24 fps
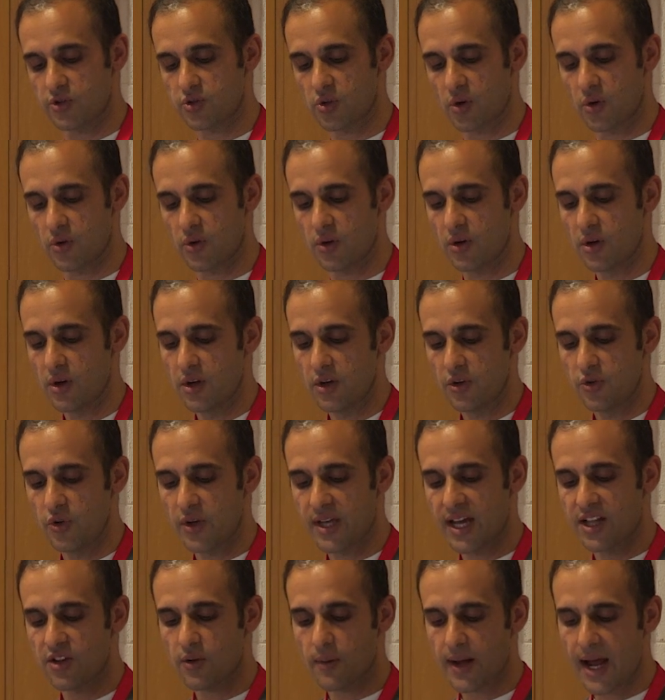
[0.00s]
So you
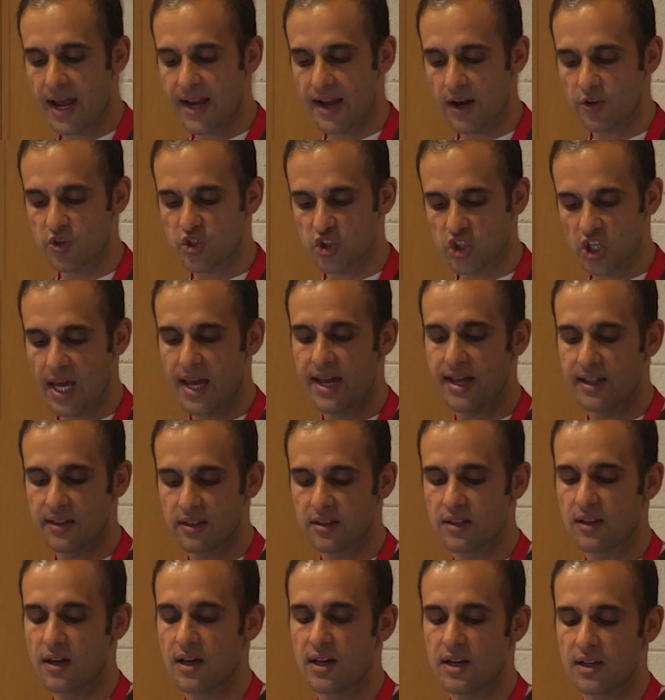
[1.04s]
can kind of
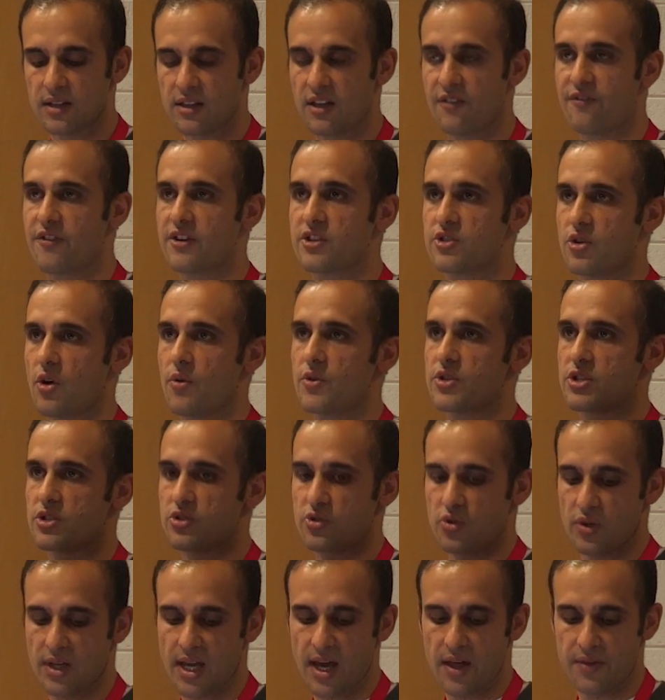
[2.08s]
chain different services
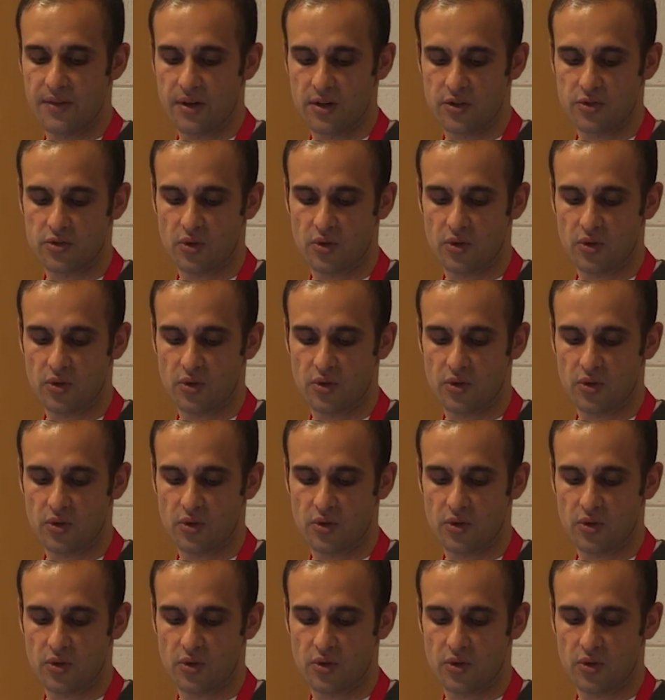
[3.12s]
together.